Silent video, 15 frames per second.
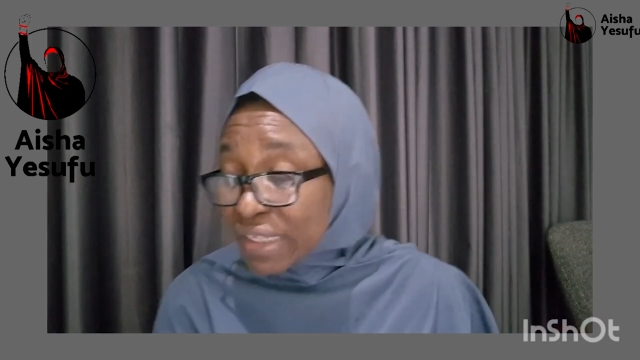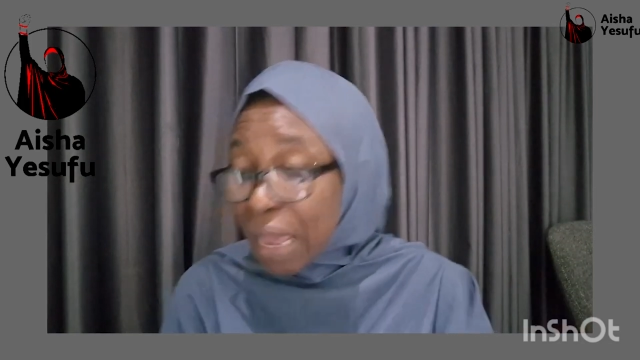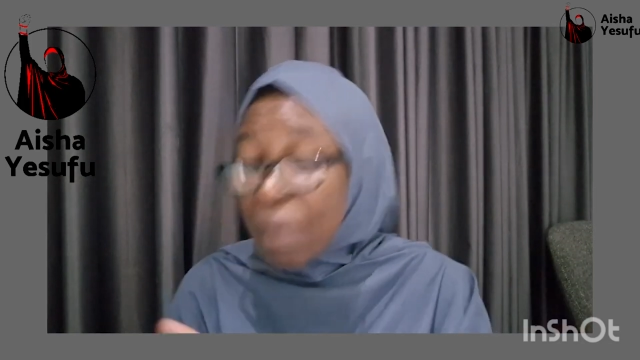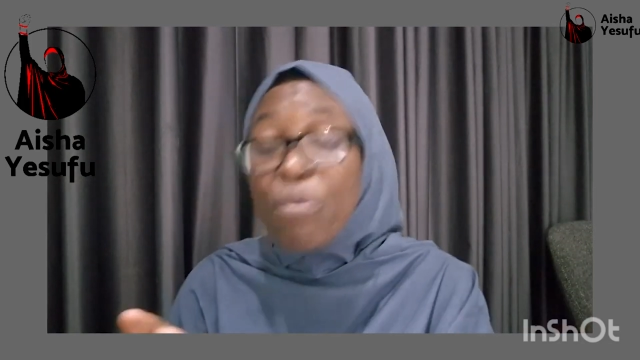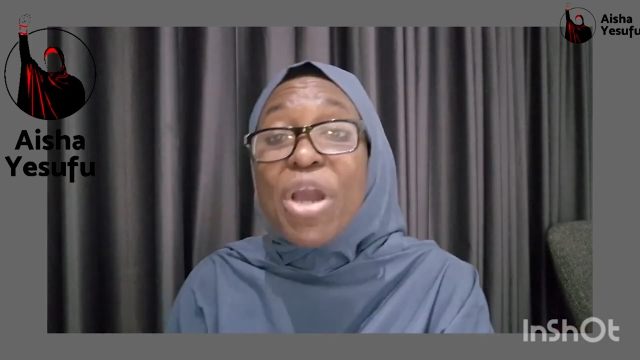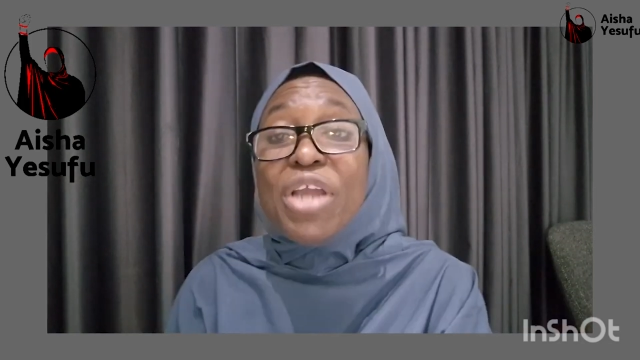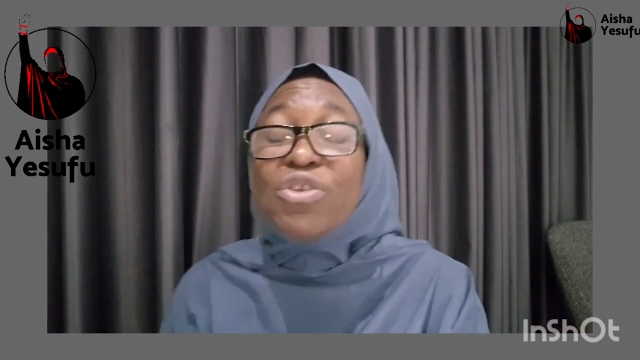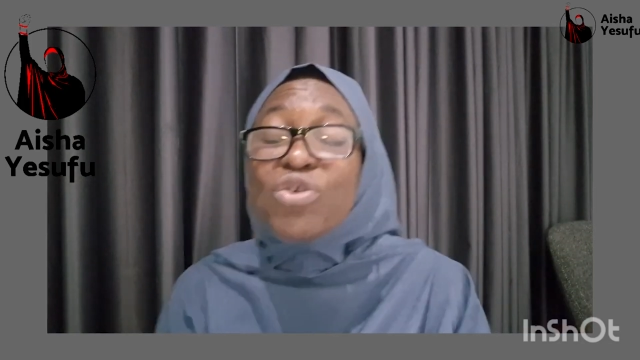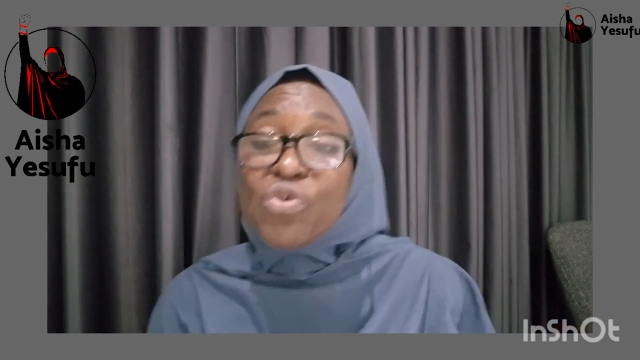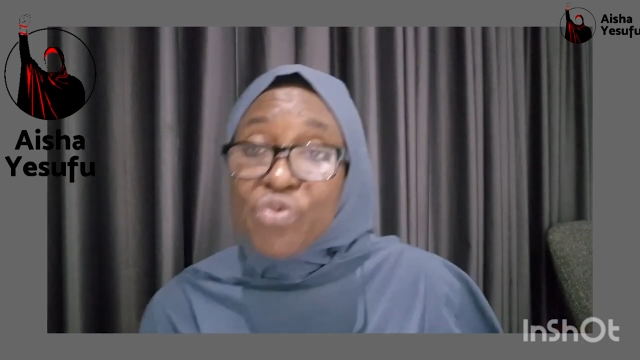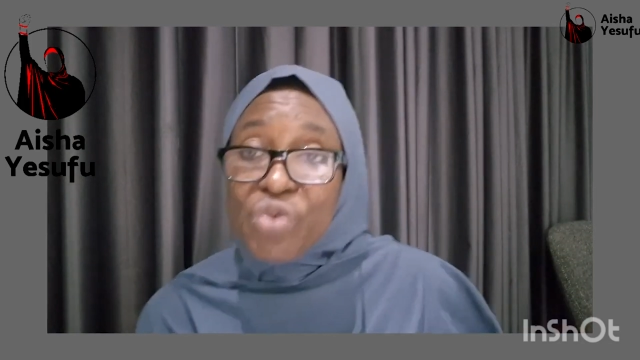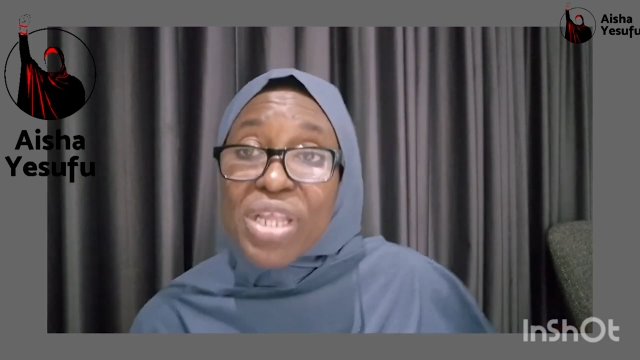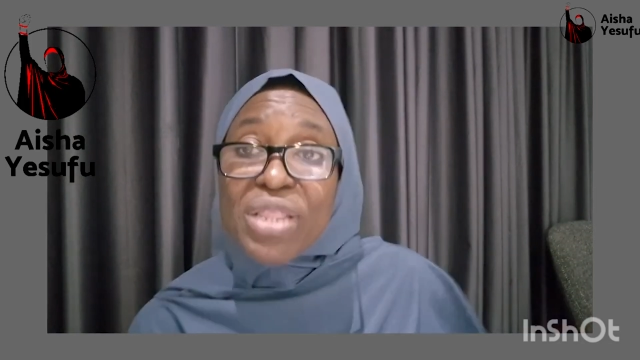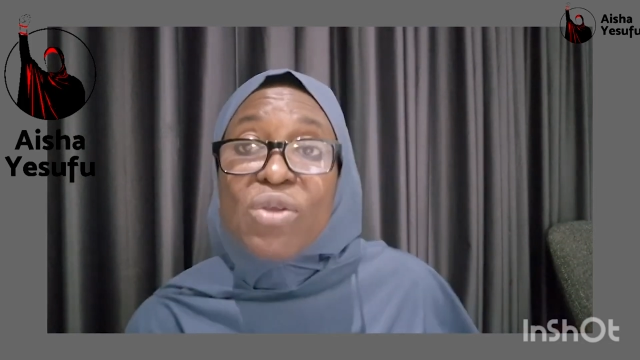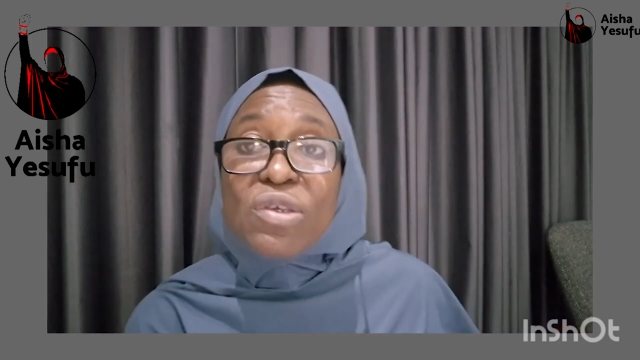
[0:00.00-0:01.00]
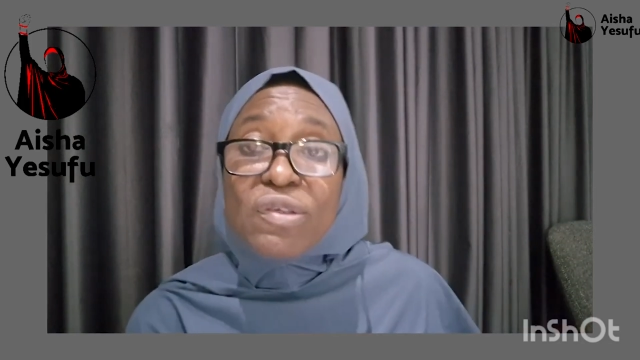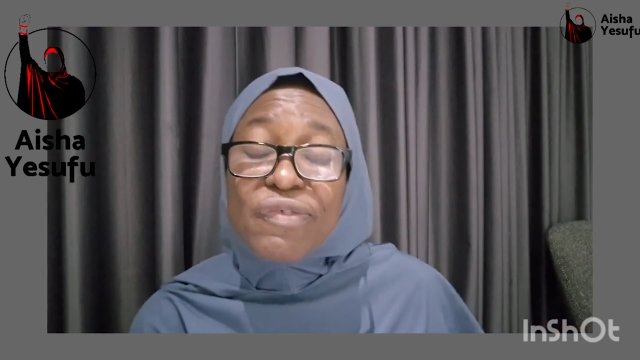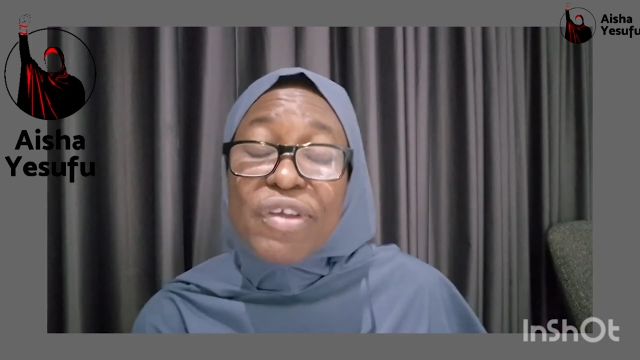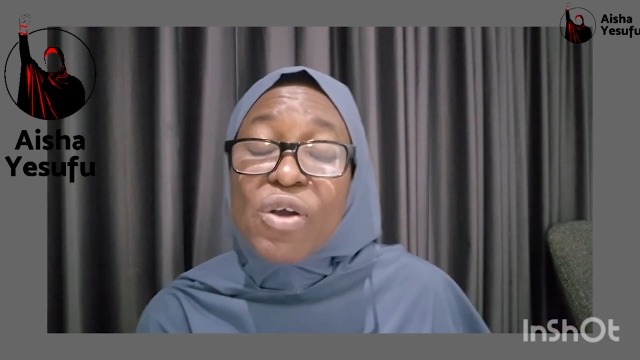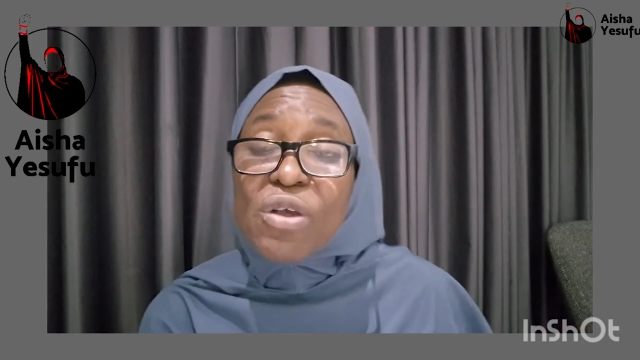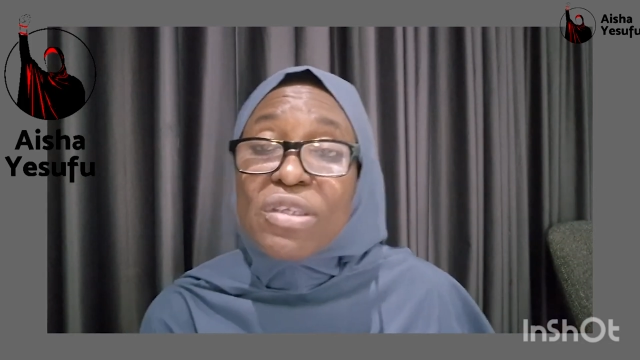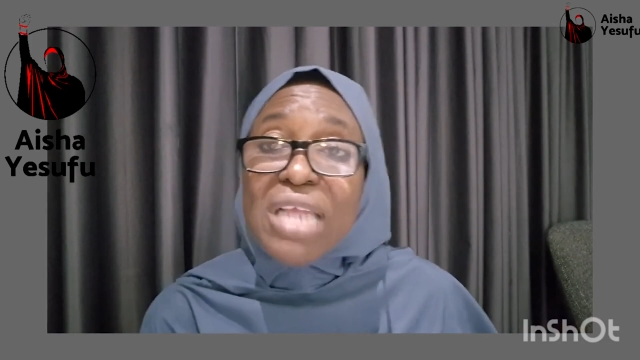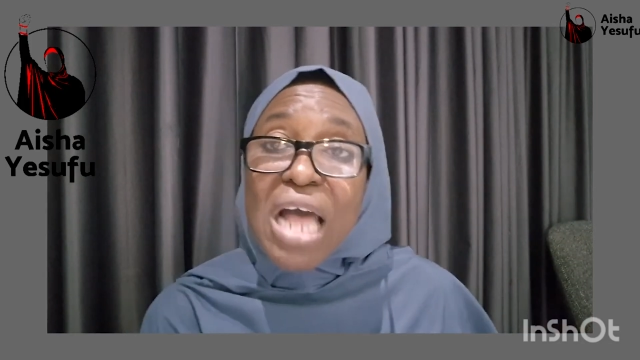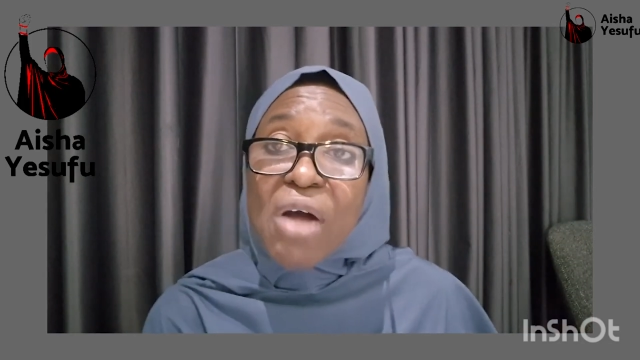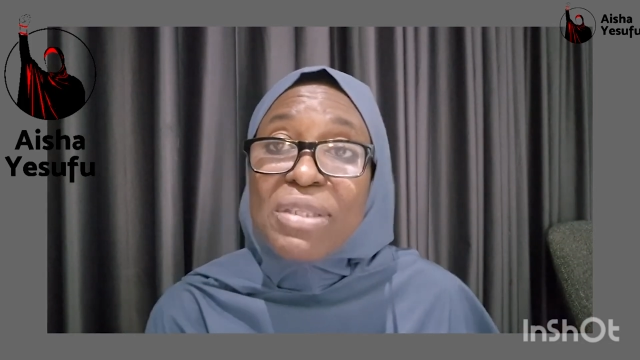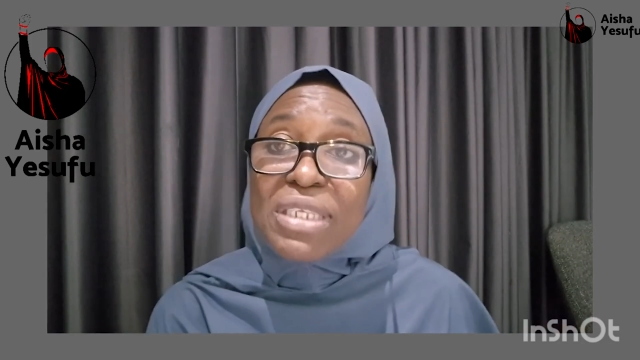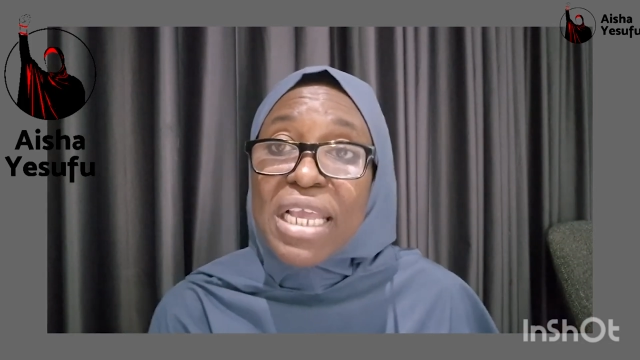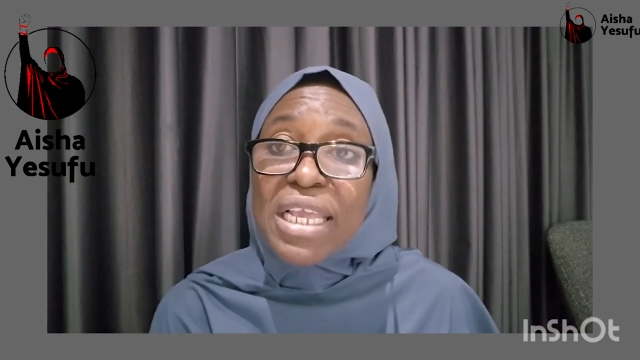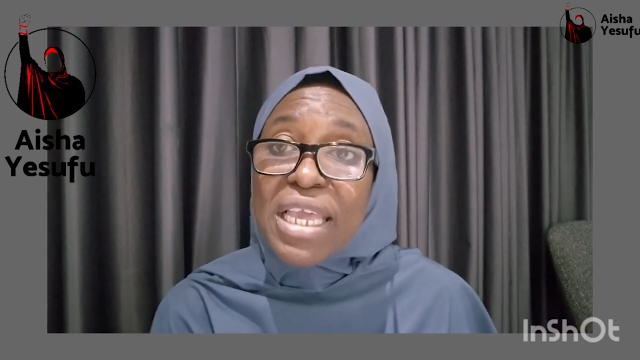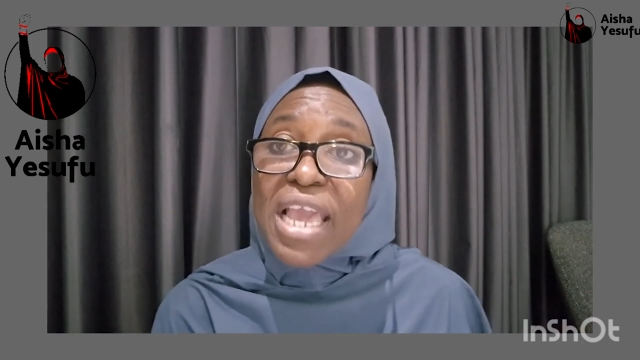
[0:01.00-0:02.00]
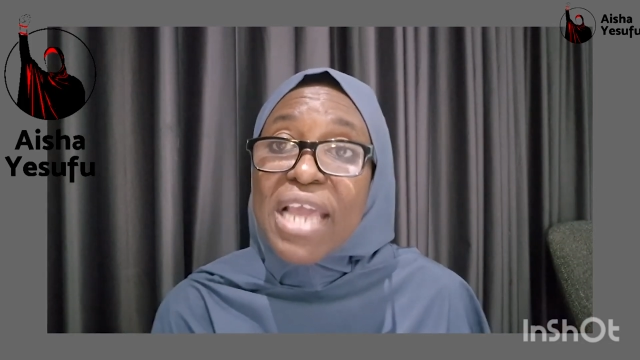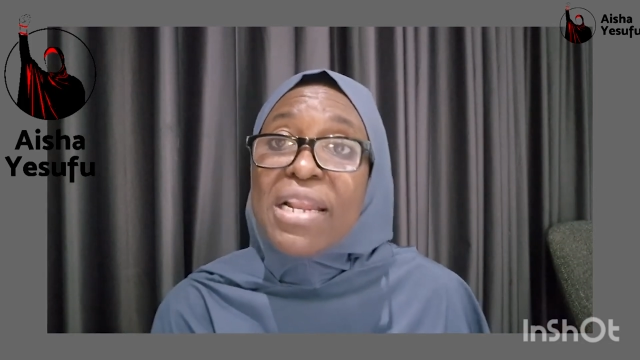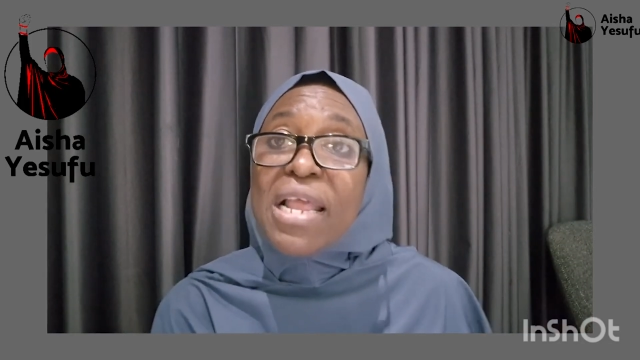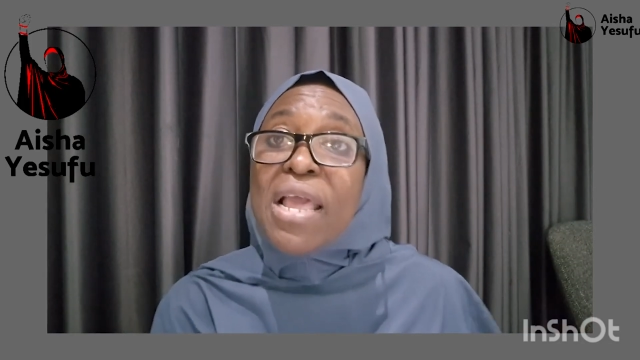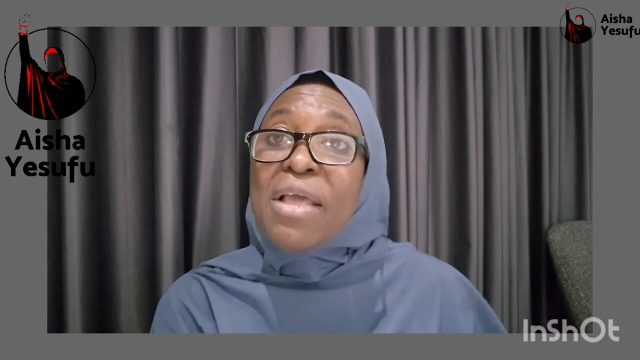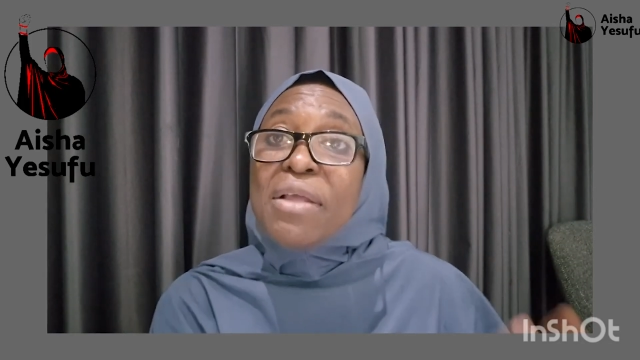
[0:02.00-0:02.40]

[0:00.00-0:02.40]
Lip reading: I'm going to read those figures out again.